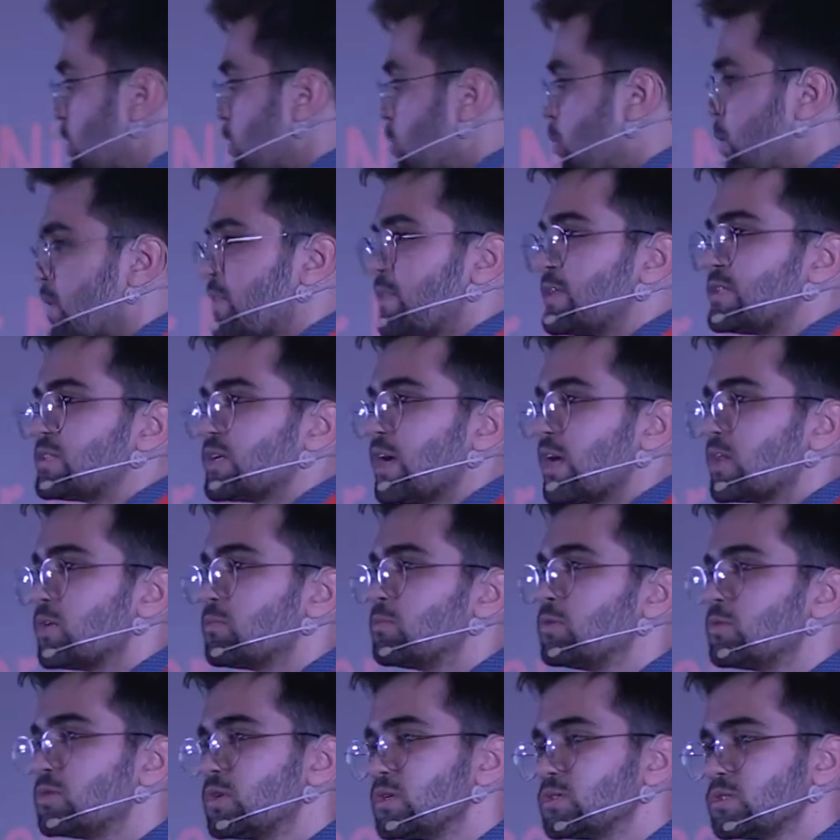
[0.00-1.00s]
when this
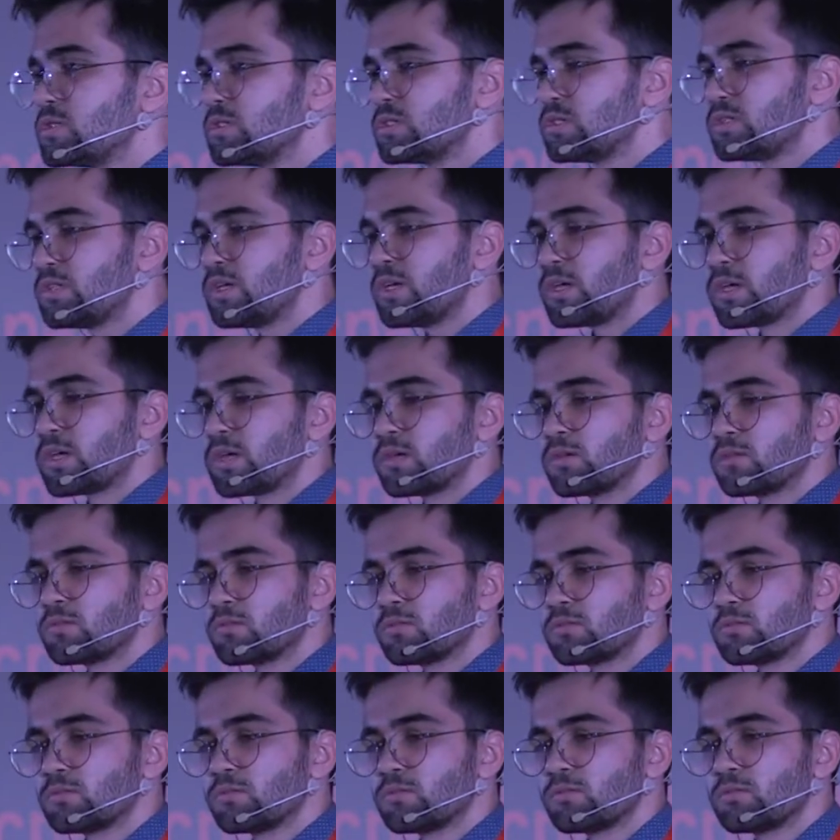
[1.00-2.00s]
animal doesn't sing,
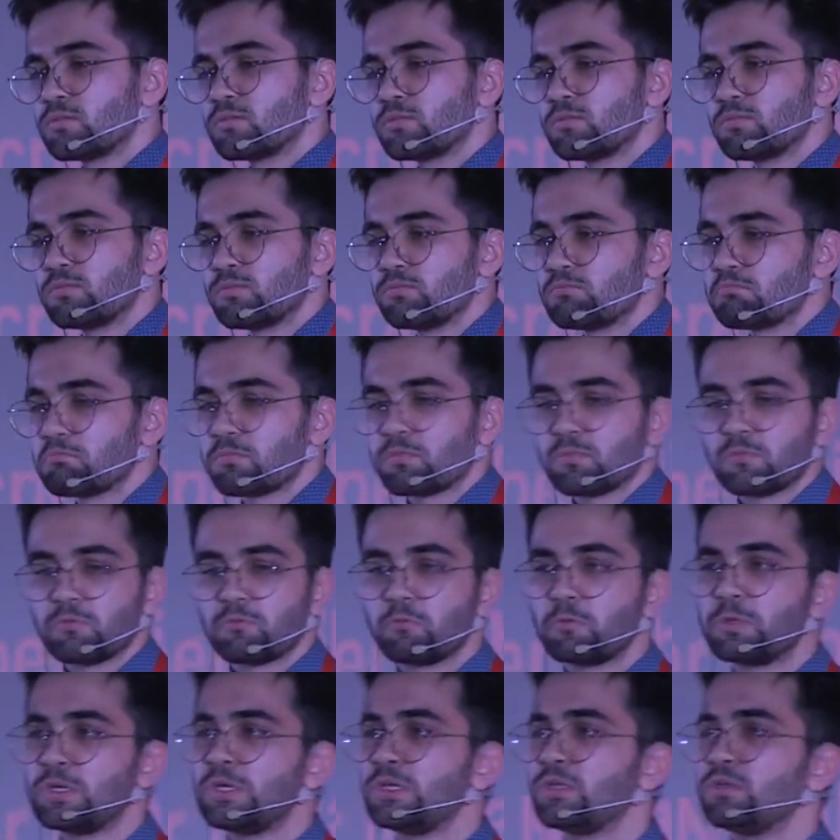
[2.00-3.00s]

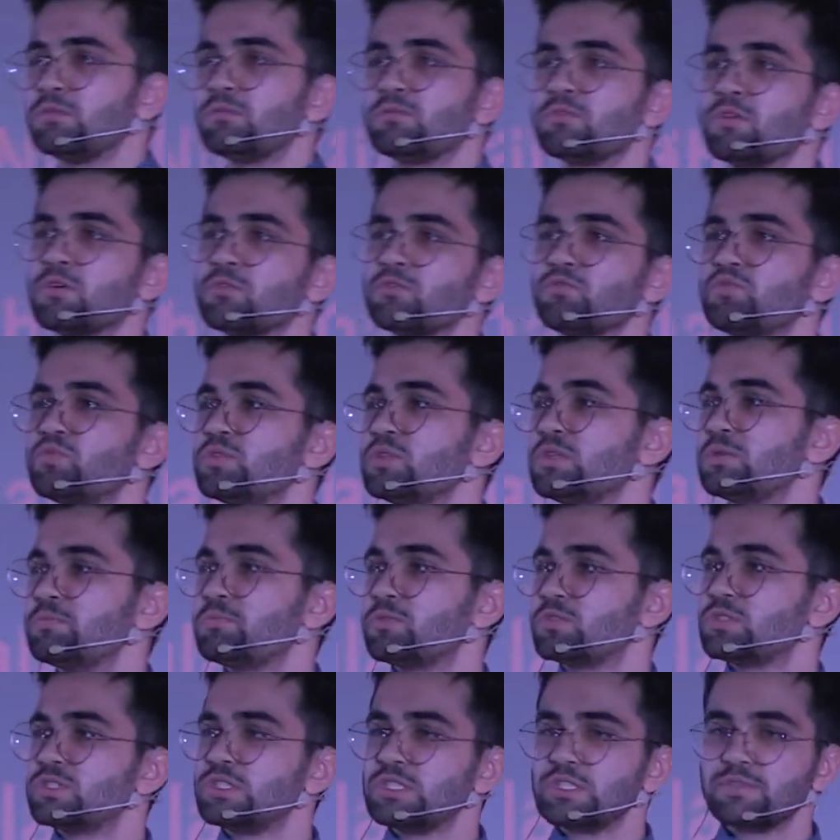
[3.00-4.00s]
we don't really
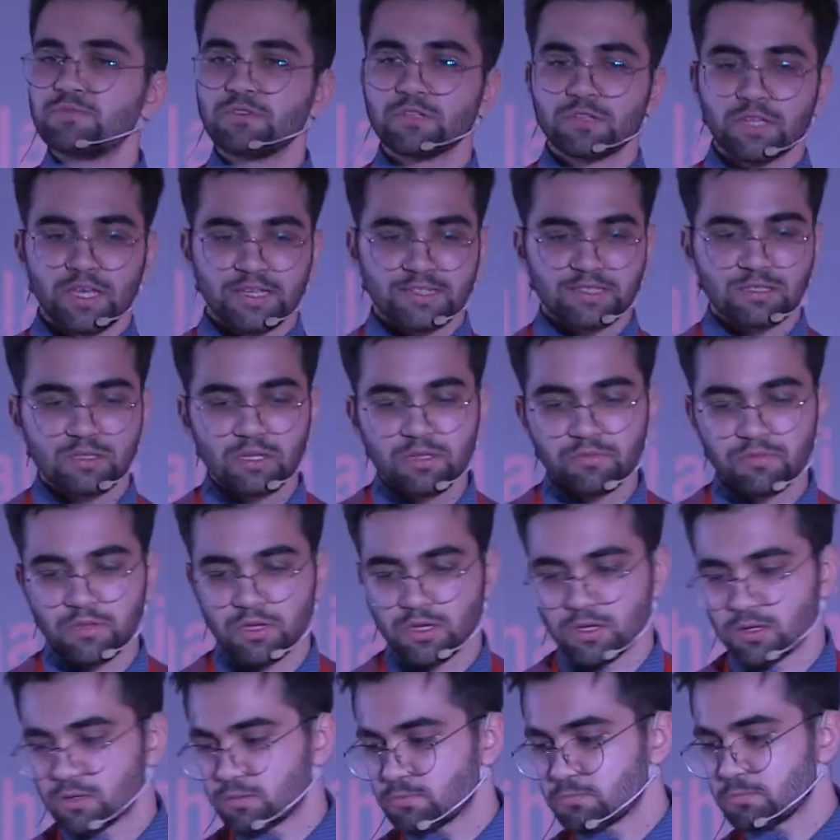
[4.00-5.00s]
perceive it as
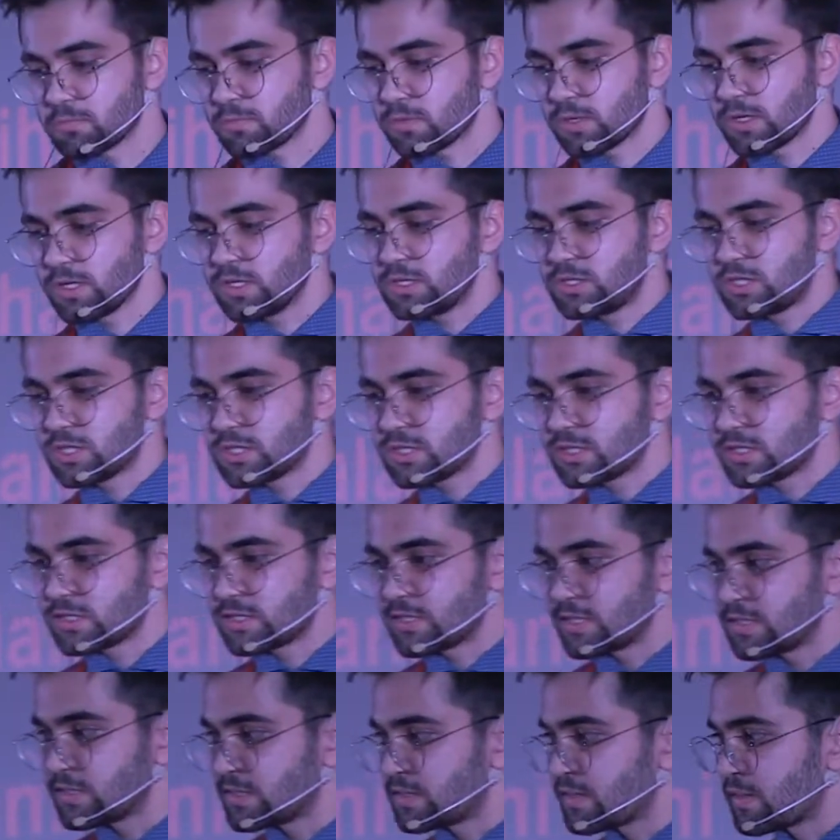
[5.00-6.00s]
living. It just
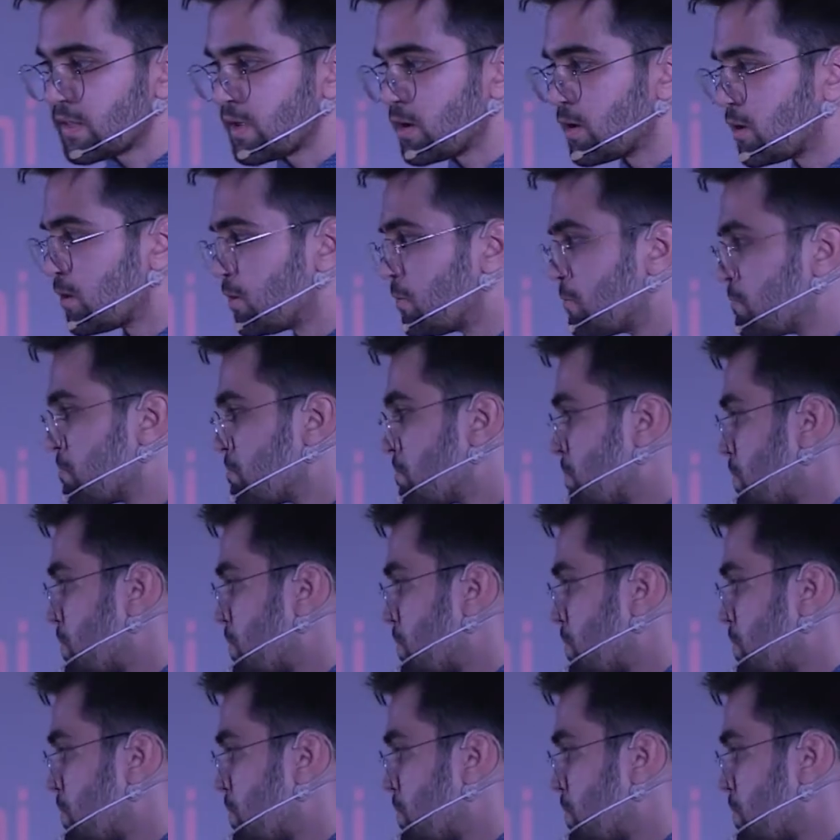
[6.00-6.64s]
sits there,